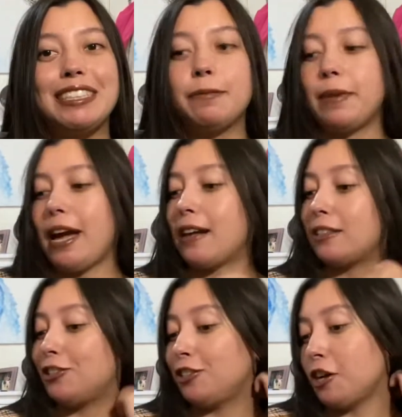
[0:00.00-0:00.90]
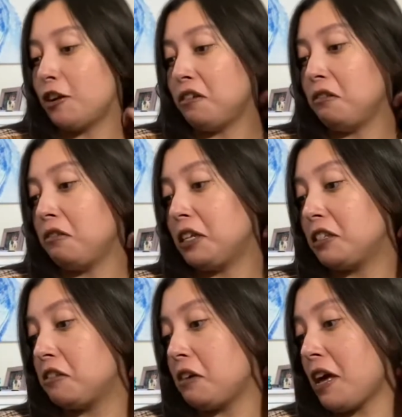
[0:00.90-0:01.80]
But yeah, so let's
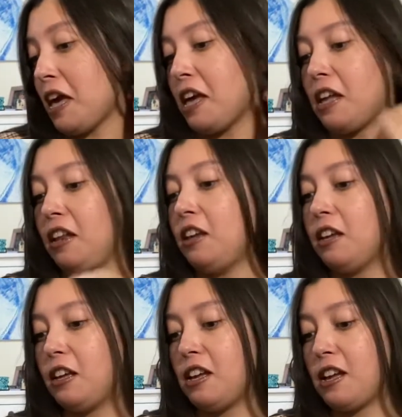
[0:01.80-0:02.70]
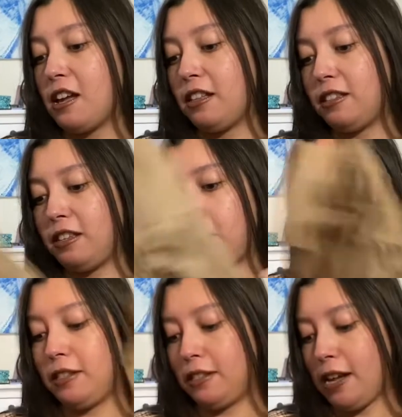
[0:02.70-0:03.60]
go ahead and see
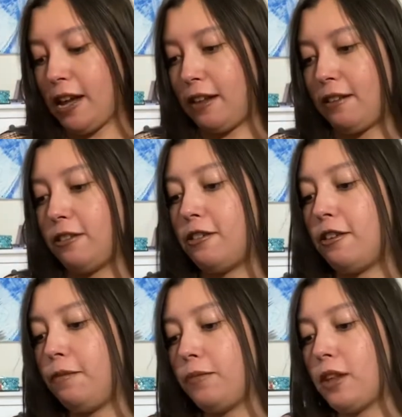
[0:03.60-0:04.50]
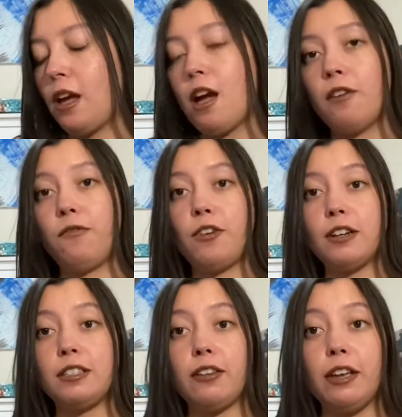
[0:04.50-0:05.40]
what's inside. So
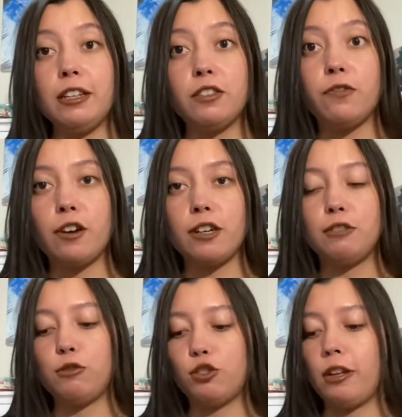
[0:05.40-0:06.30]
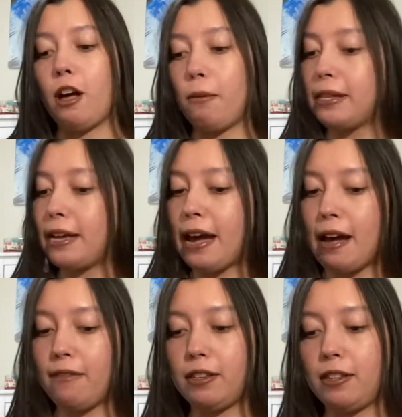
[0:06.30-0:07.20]
first things first, which they always
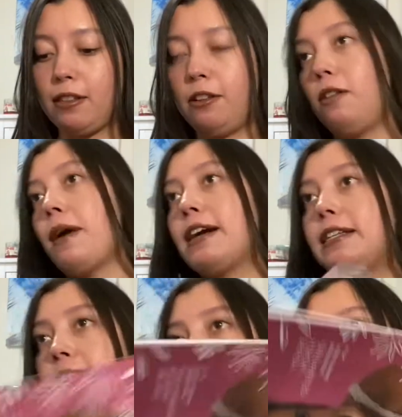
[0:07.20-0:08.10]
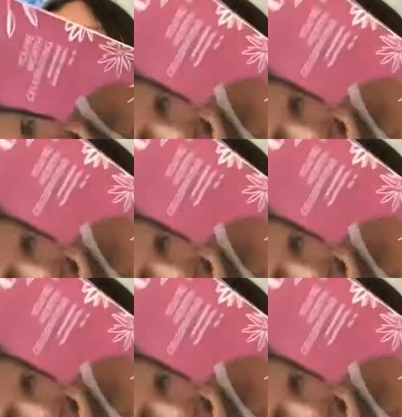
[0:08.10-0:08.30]
have, is a little magazine.